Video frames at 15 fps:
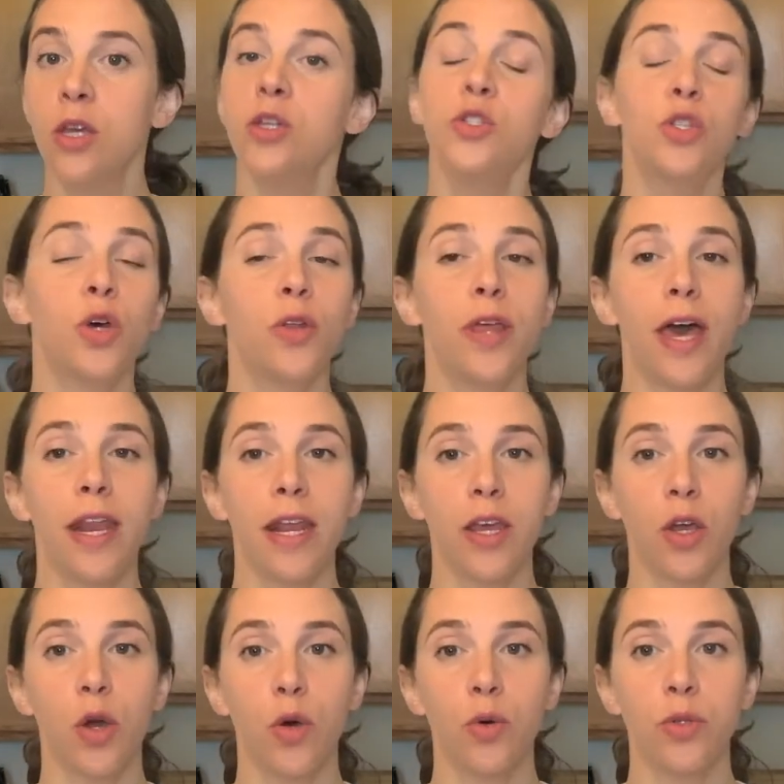so that it
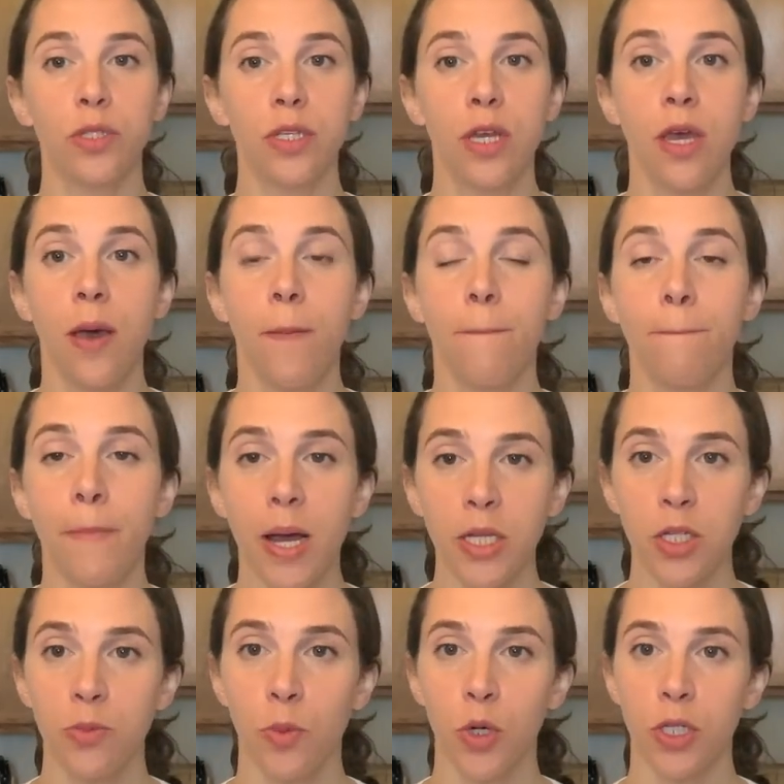goes
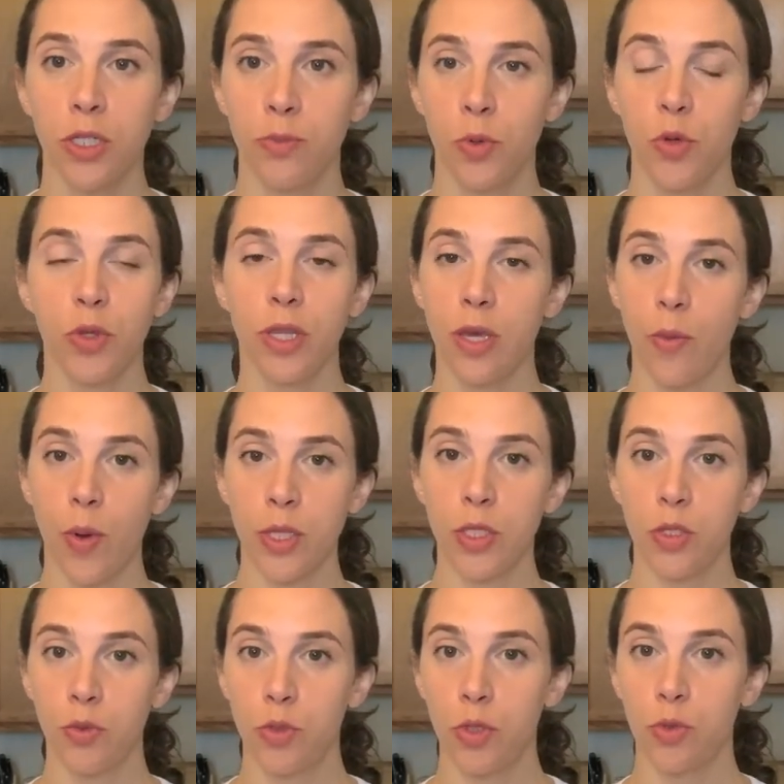much more smoothly once
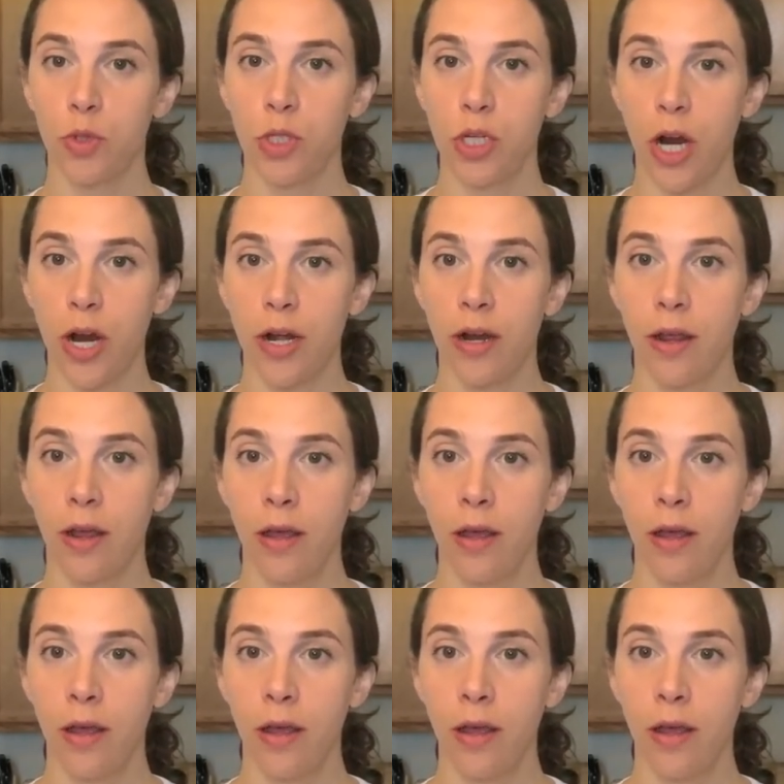you do start.